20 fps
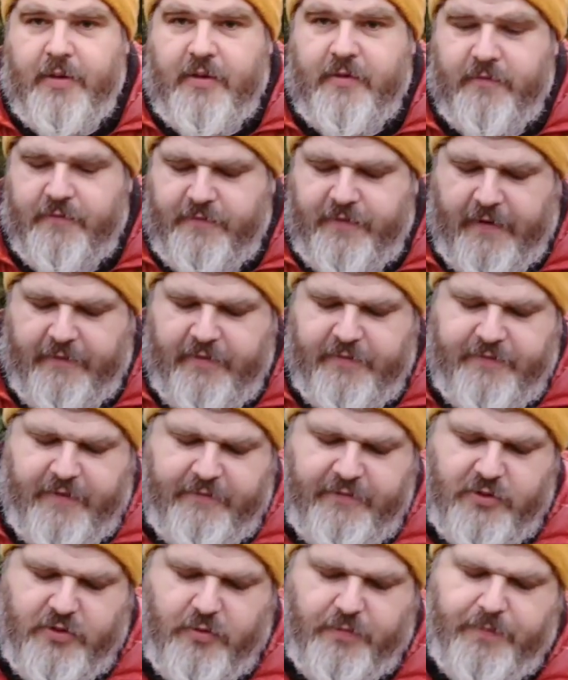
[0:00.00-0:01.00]
Very,
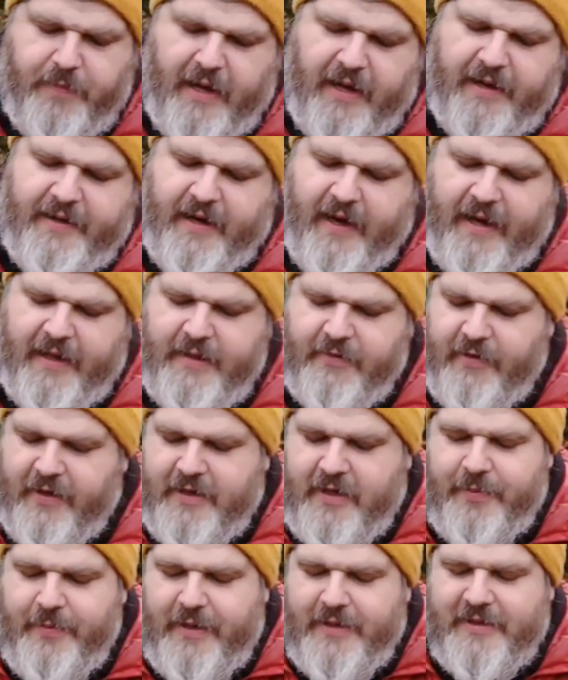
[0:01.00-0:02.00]
very good mat. I'd highly
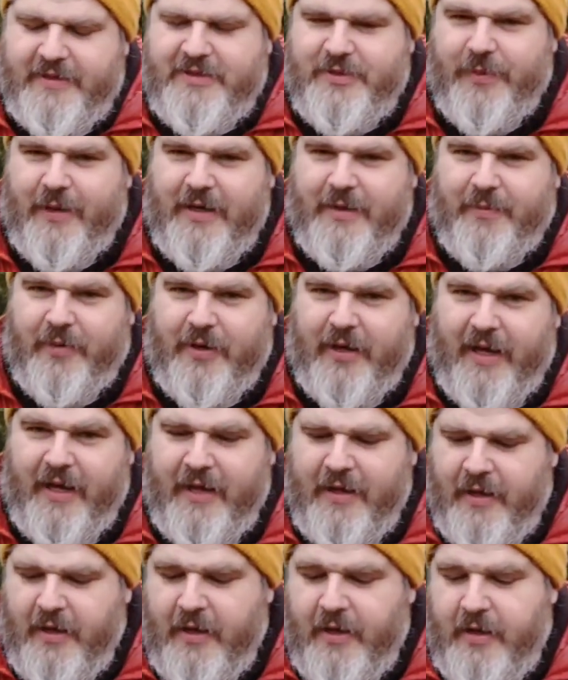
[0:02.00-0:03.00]
recommend it to anybody.
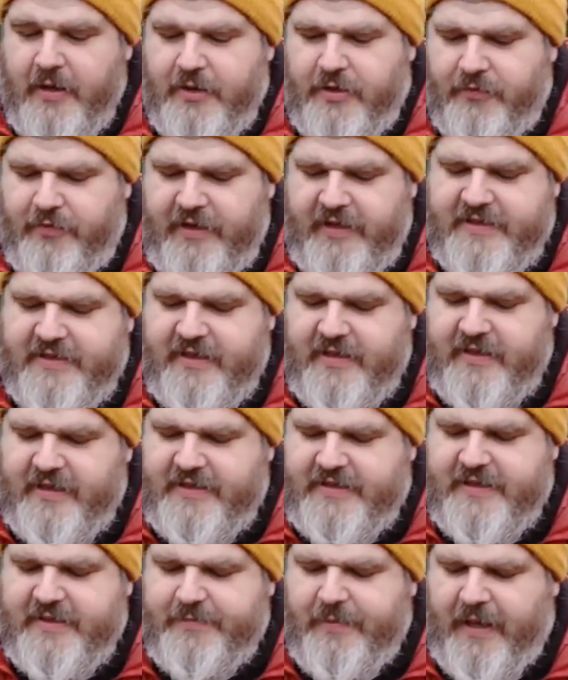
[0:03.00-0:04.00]
The reason
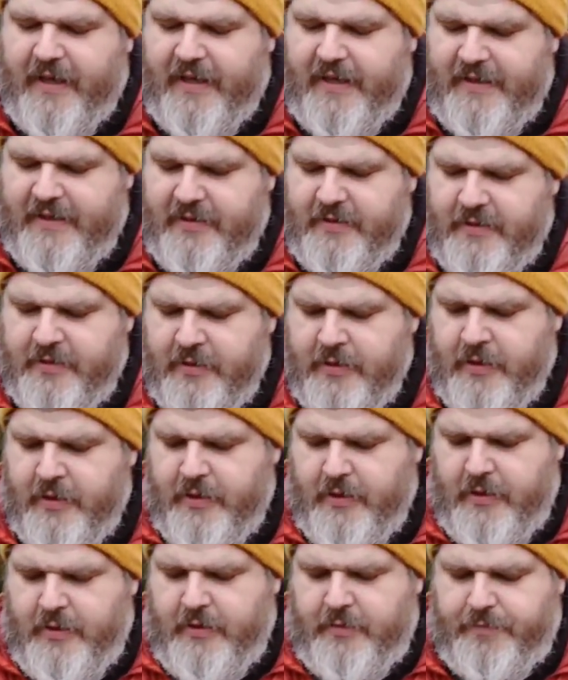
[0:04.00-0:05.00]
this is my
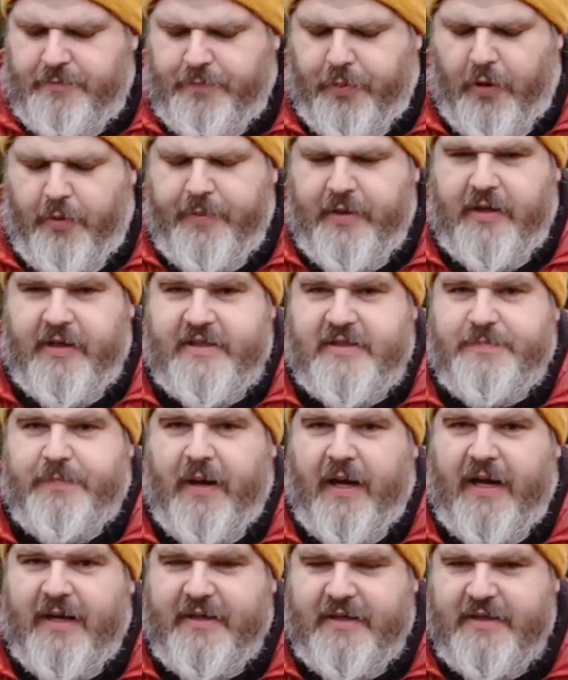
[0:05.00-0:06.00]
bottom of the list
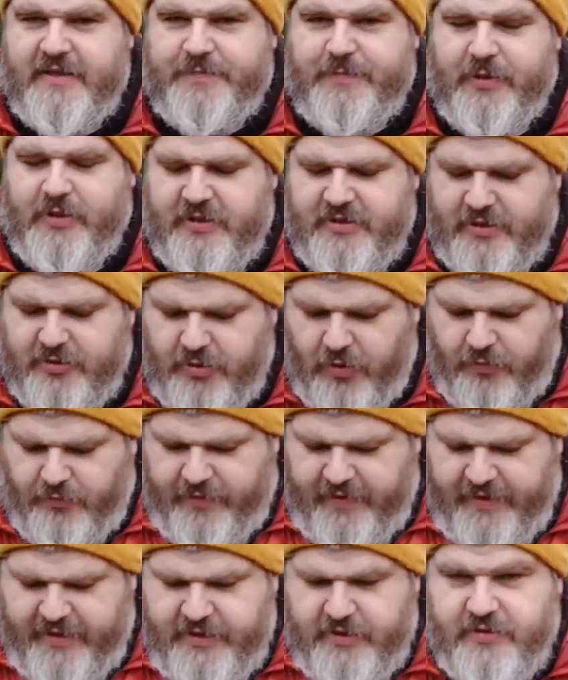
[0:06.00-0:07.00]
pad is because I don't
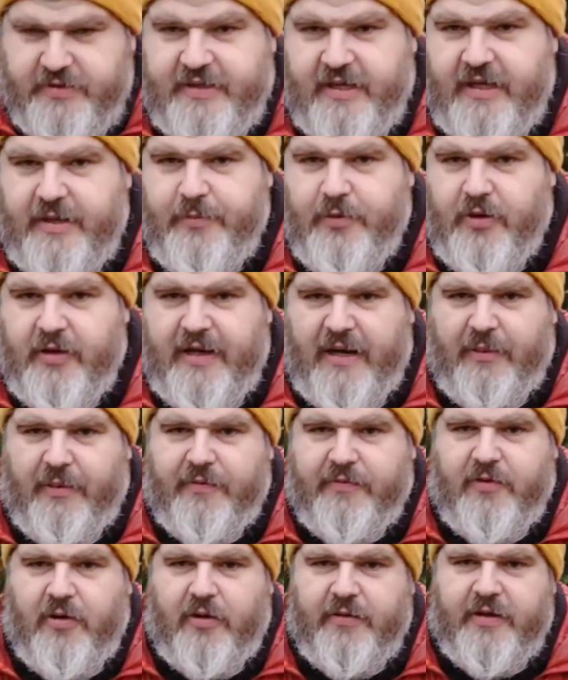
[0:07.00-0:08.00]
really use it anymore. Now
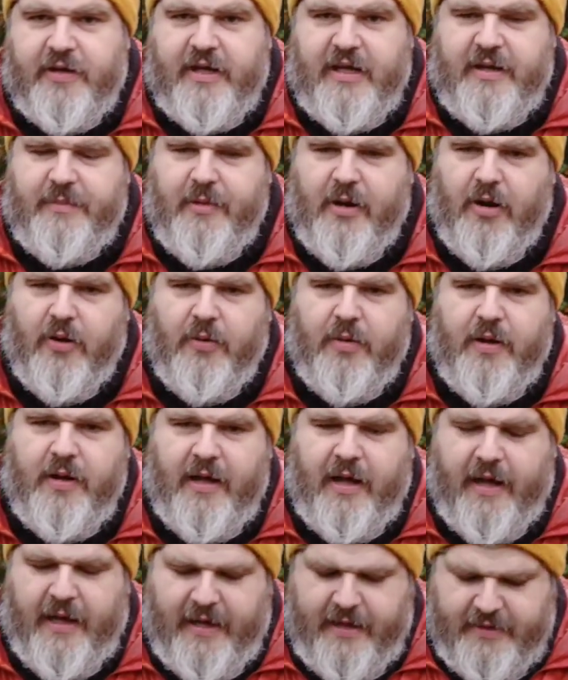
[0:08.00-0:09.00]
I've got the Nemo,
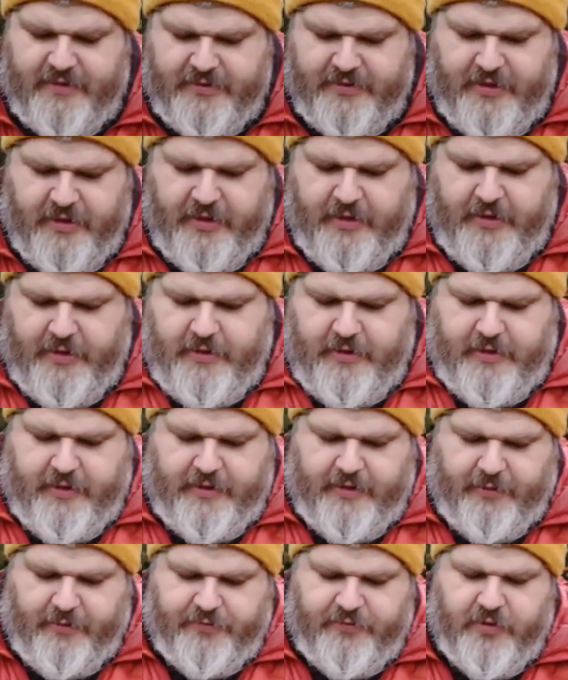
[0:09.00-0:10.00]
and
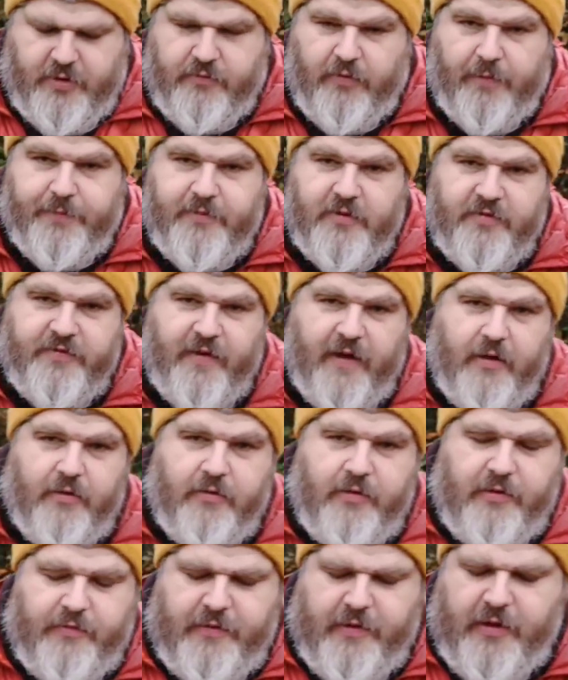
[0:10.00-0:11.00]
now I've got the Robin's
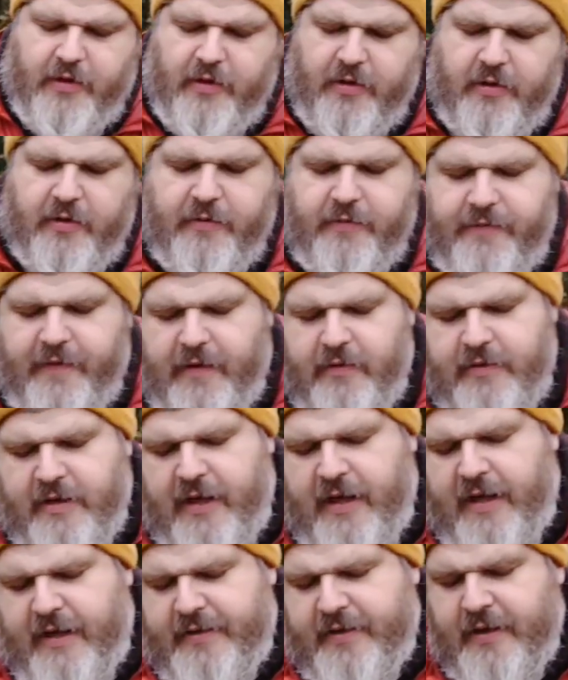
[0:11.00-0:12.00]
foul
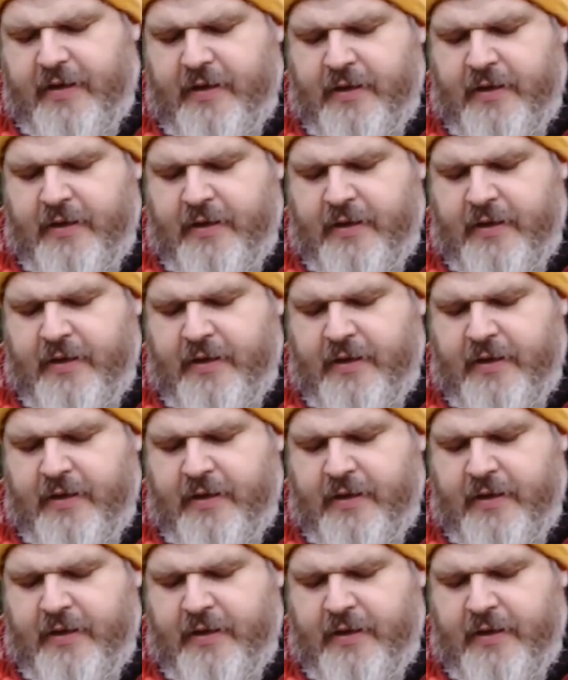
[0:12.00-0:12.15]
guard.